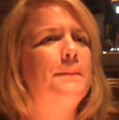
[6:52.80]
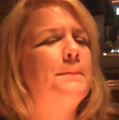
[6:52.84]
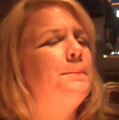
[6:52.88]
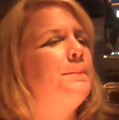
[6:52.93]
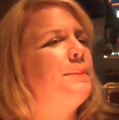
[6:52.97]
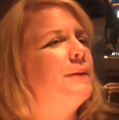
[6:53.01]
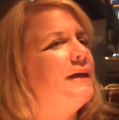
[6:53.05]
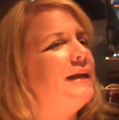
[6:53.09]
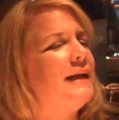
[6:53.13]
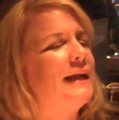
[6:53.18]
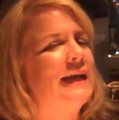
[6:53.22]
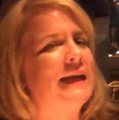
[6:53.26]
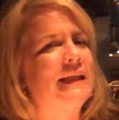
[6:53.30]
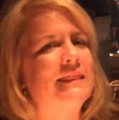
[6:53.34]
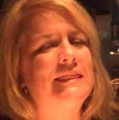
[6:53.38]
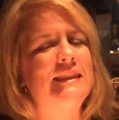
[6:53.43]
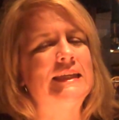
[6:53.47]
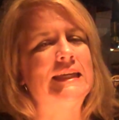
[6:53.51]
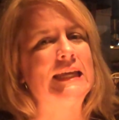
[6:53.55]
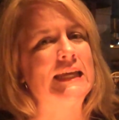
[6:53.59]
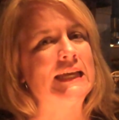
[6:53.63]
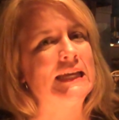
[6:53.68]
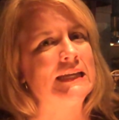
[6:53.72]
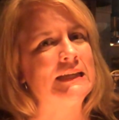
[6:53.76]
But at
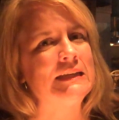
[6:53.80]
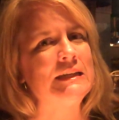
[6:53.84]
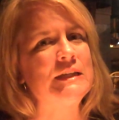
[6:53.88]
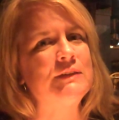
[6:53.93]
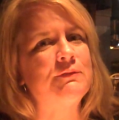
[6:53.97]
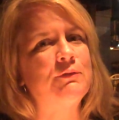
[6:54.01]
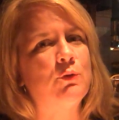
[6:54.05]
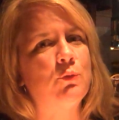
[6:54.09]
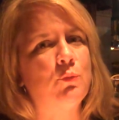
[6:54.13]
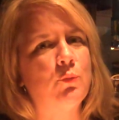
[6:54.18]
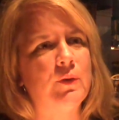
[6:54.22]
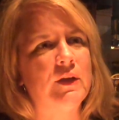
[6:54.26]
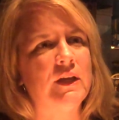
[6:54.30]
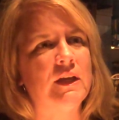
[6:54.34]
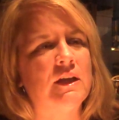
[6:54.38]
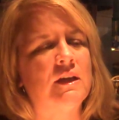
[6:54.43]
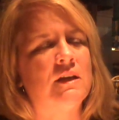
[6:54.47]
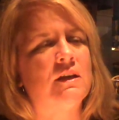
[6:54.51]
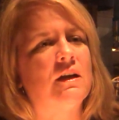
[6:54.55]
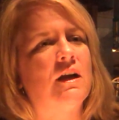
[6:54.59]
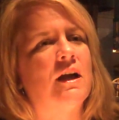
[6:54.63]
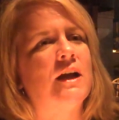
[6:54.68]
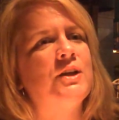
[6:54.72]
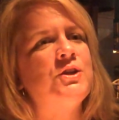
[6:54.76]
the end of a week,
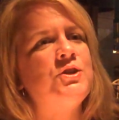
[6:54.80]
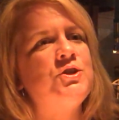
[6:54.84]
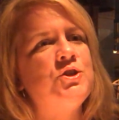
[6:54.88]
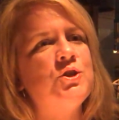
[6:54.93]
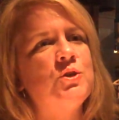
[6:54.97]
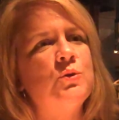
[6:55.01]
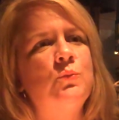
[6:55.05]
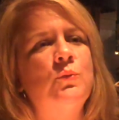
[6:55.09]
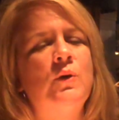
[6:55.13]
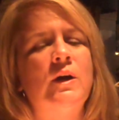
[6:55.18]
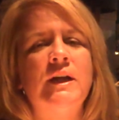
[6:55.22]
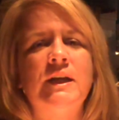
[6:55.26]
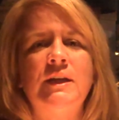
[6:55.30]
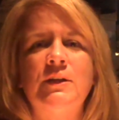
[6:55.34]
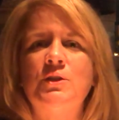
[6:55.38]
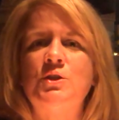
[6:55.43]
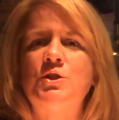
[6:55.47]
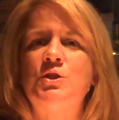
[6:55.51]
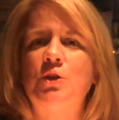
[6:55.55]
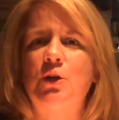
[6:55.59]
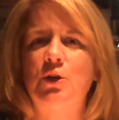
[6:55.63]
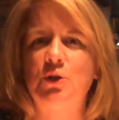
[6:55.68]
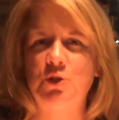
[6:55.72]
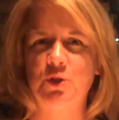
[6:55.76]
I do want you to
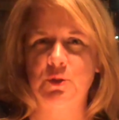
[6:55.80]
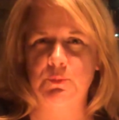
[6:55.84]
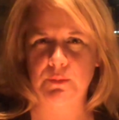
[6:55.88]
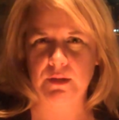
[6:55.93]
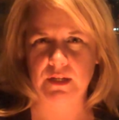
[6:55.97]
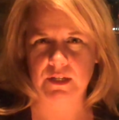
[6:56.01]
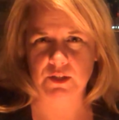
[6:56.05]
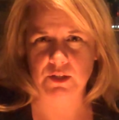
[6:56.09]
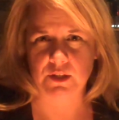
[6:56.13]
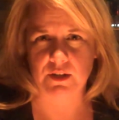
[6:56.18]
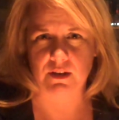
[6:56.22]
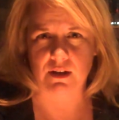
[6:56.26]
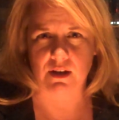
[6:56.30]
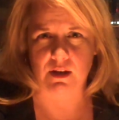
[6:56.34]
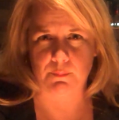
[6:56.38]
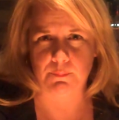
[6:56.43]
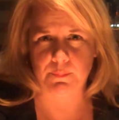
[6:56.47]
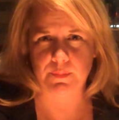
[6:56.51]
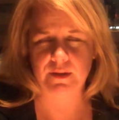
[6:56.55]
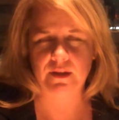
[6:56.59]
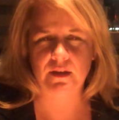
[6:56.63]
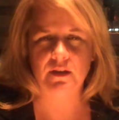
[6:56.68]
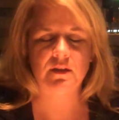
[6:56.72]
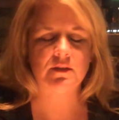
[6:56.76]
start to mix it up
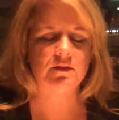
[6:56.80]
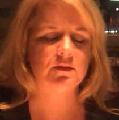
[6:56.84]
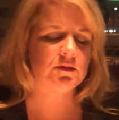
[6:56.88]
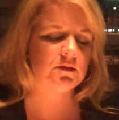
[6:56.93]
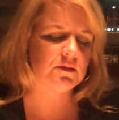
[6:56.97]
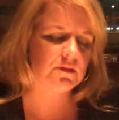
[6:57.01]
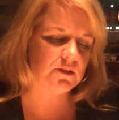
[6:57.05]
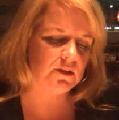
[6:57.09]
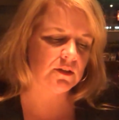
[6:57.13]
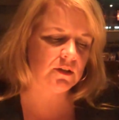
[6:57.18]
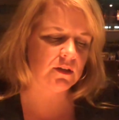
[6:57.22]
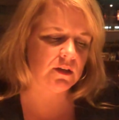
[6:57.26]
because